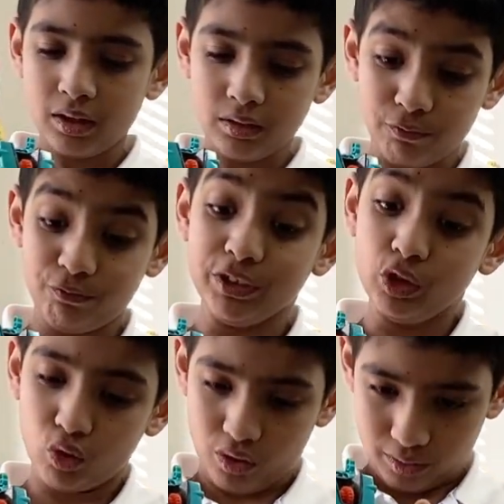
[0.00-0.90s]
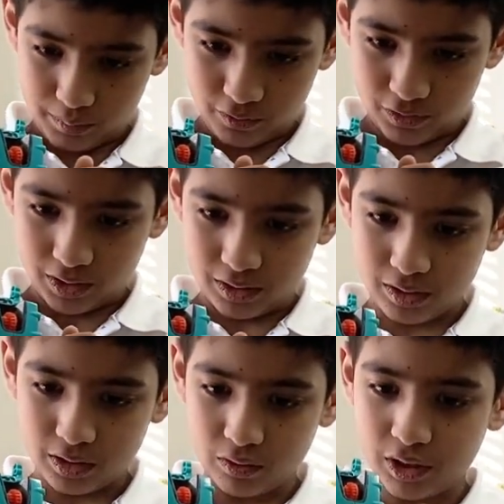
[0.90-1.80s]
The wheel could move in.
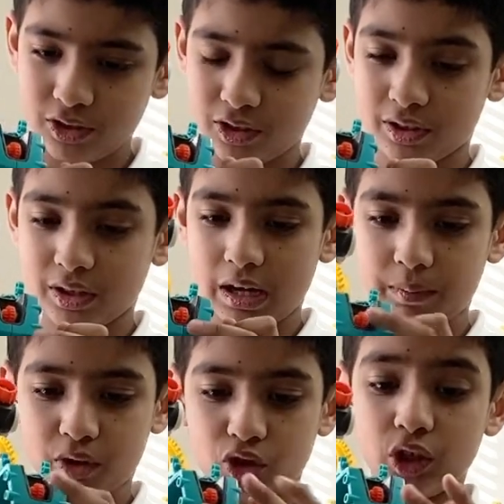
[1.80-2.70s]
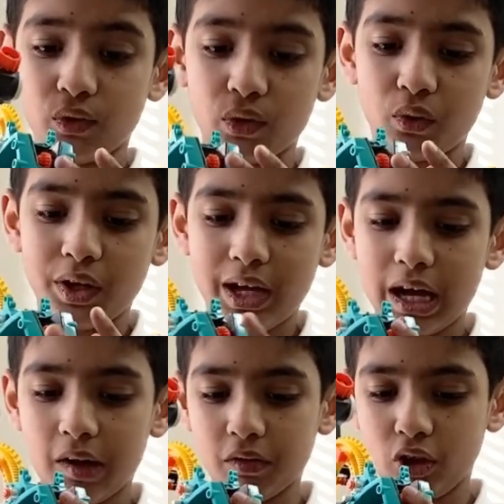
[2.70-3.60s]
So I'm going to show you
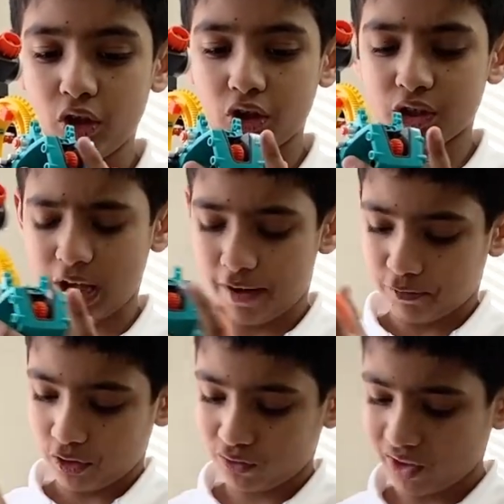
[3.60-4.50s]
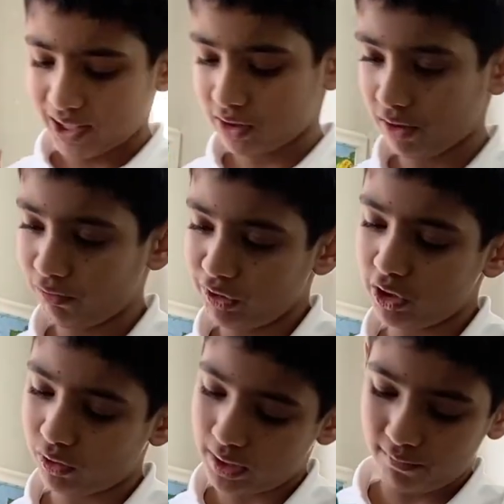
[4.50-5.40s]
how it looks after you attach the
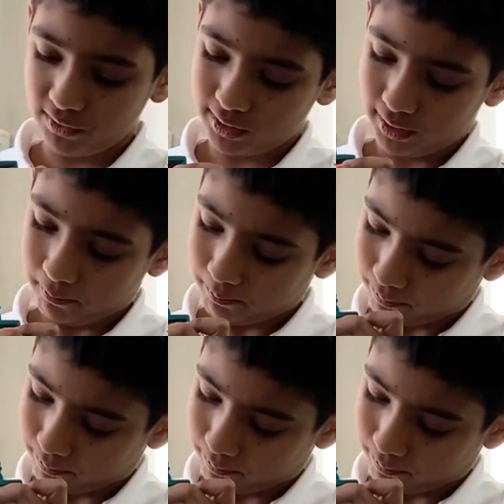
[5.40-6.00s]
wheel and everything.